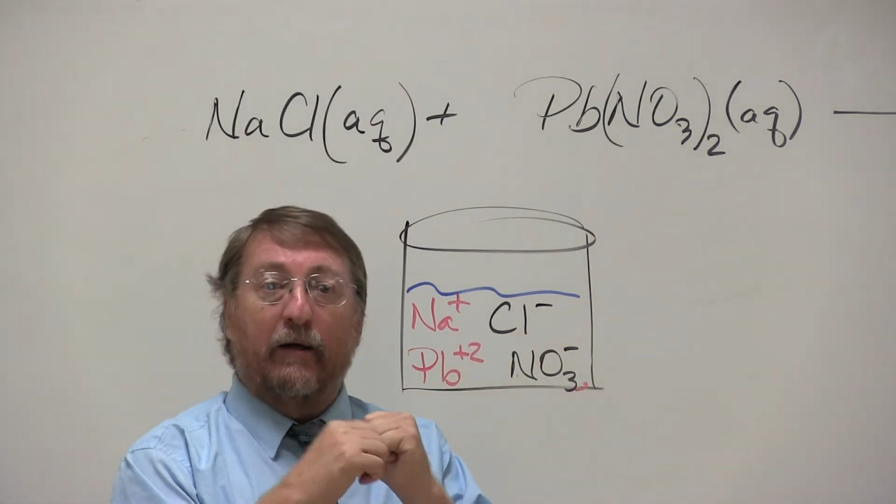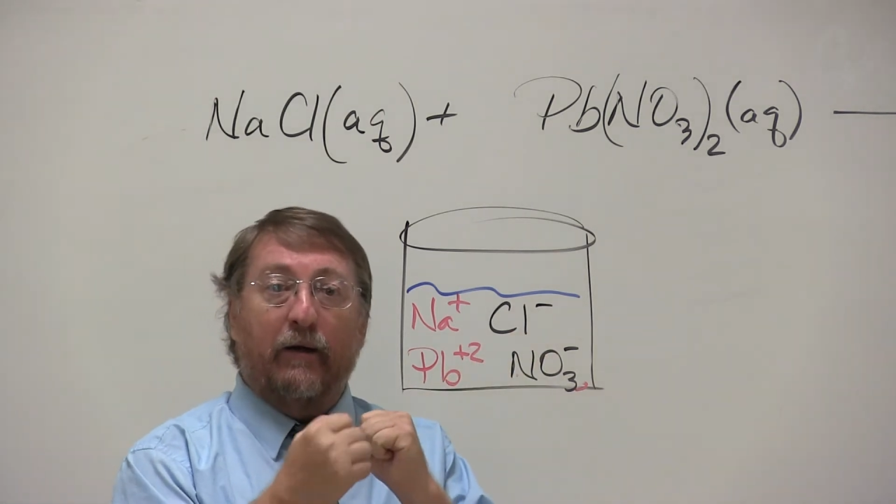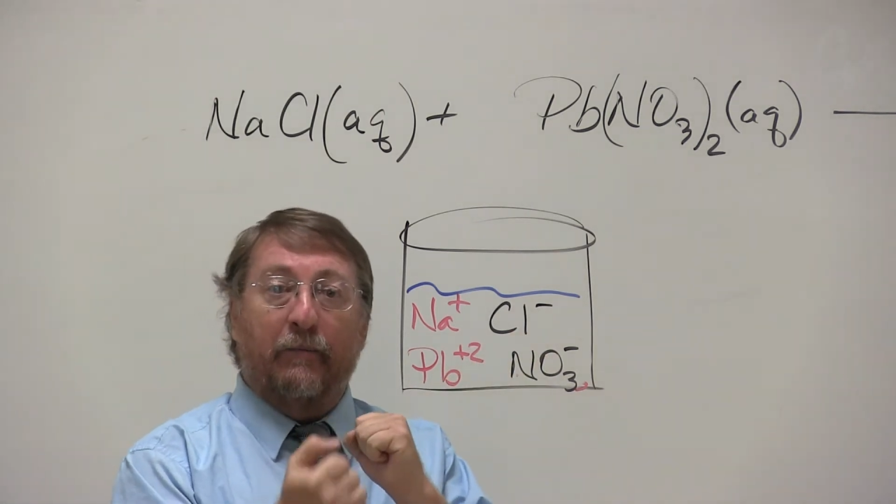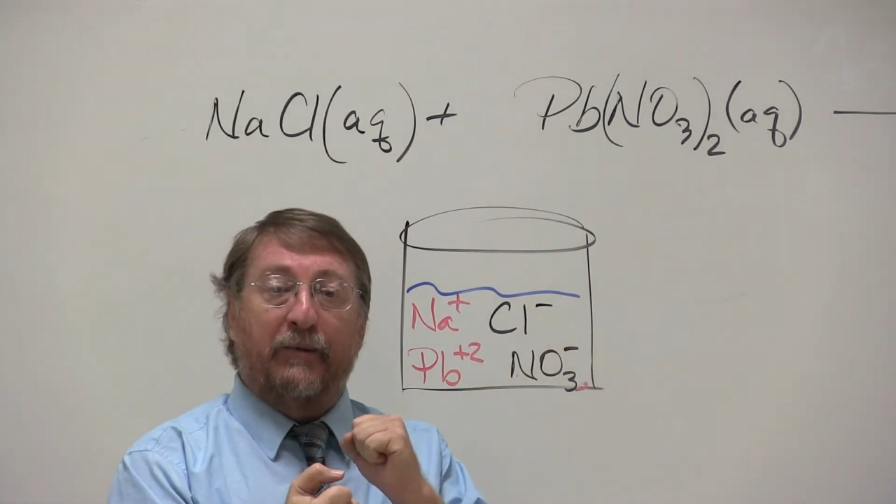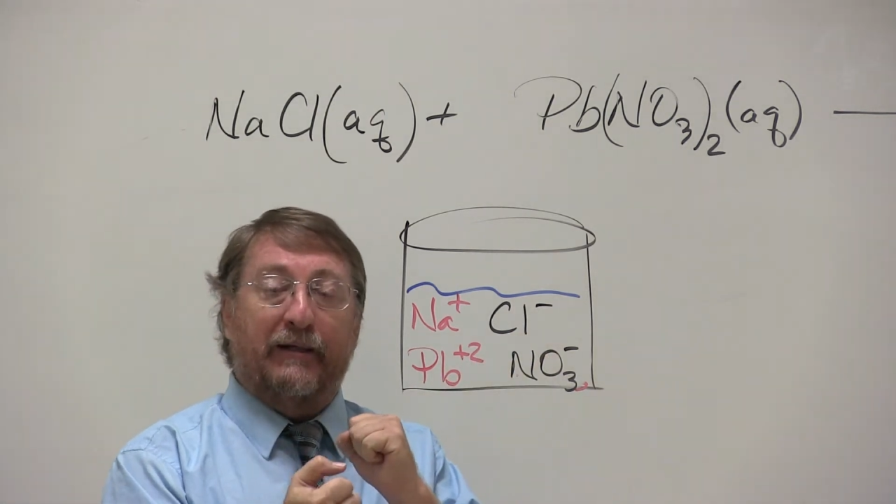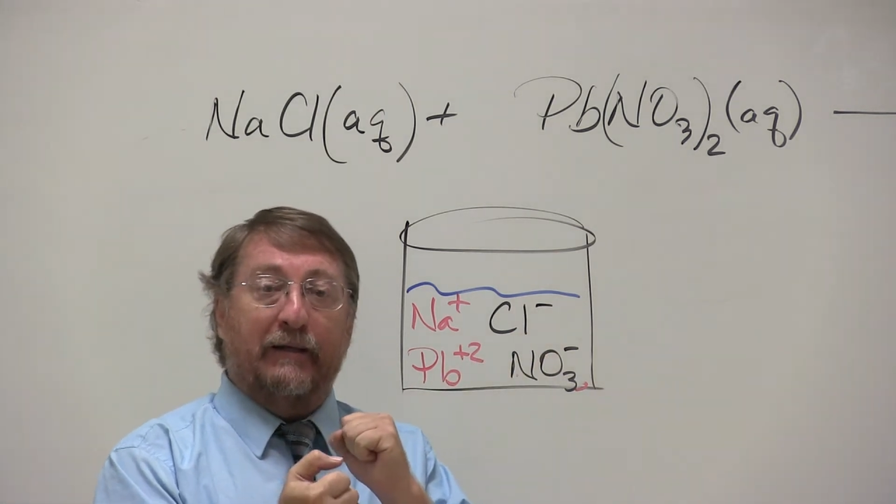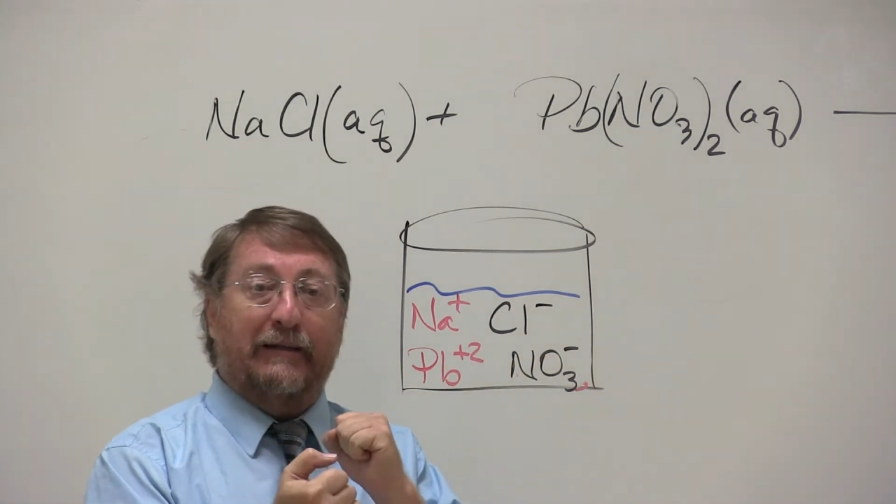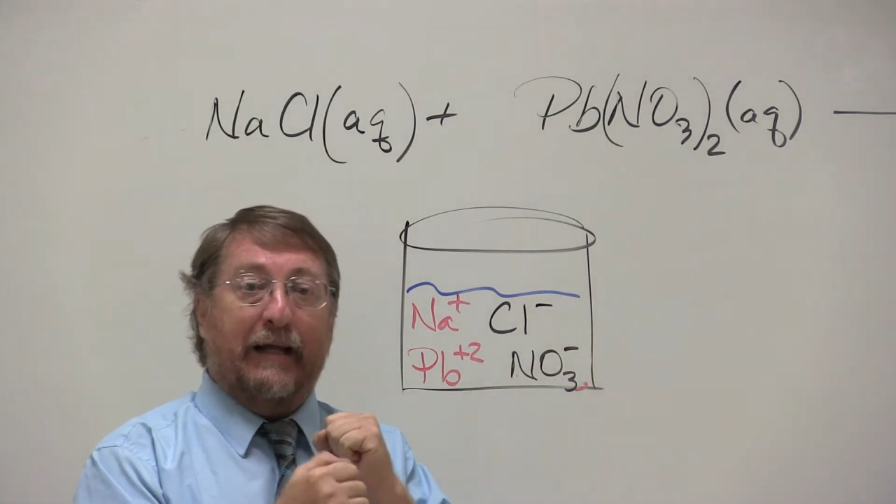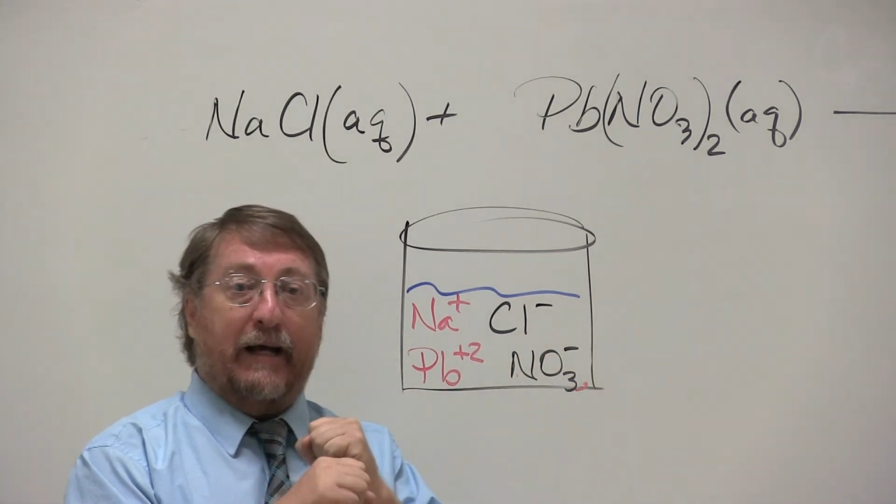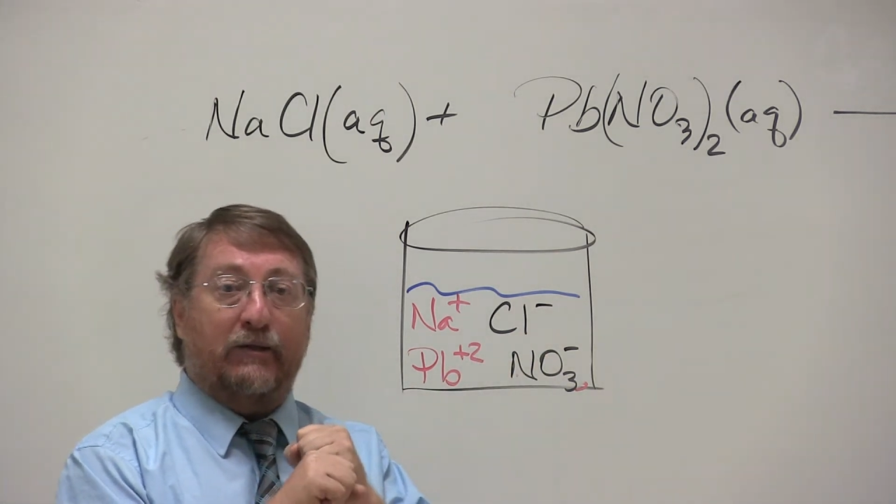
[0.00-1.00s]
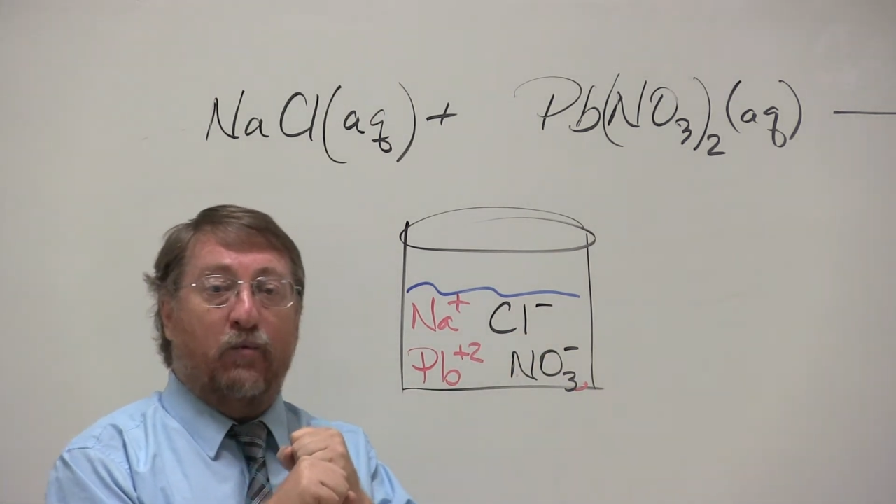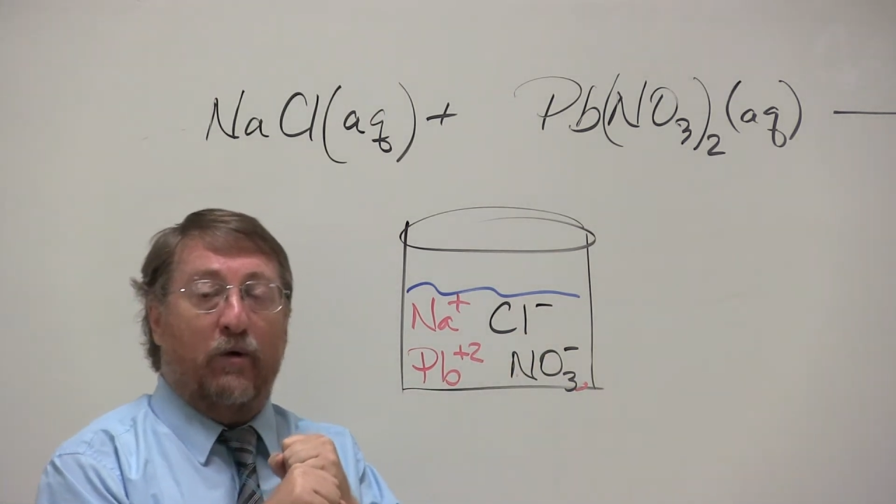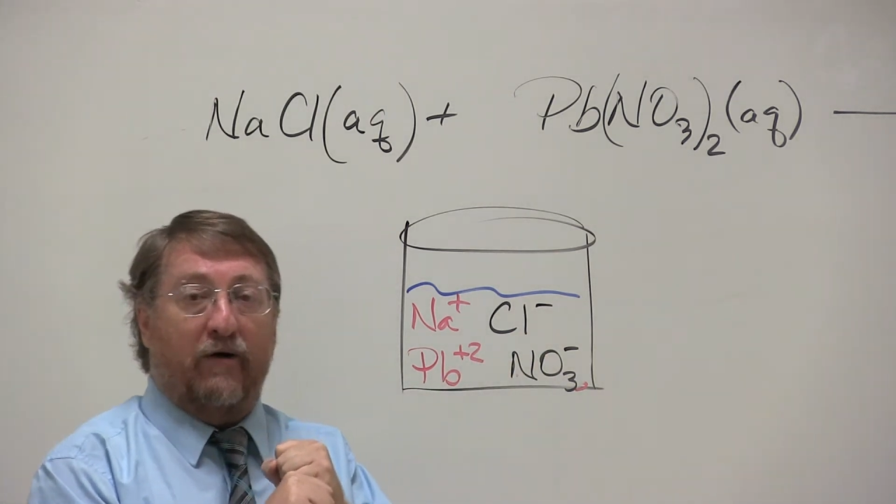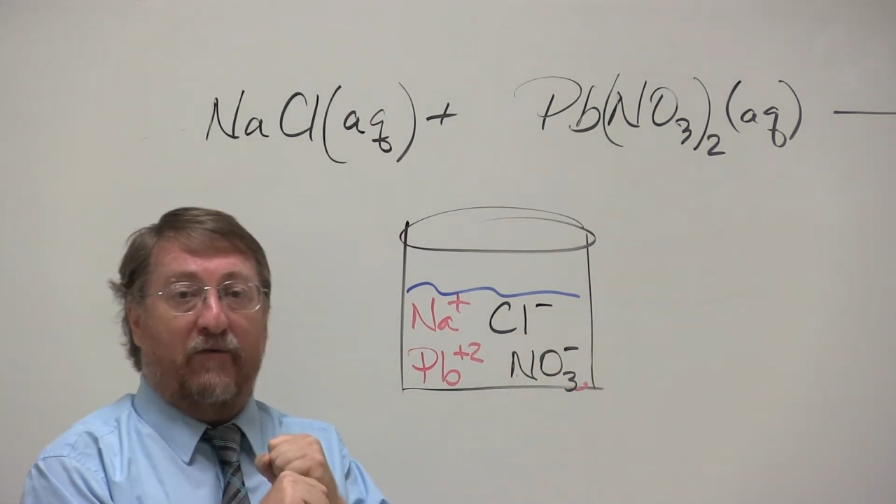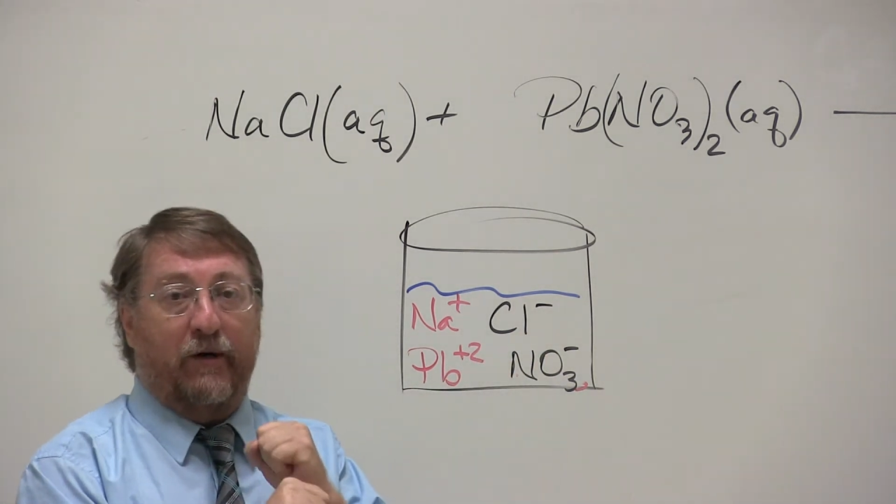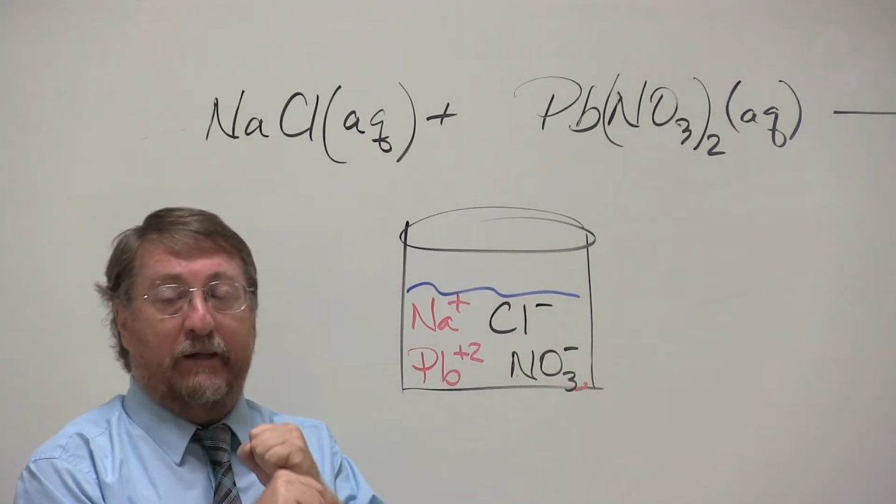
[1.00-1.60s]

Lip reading: and since that's one of our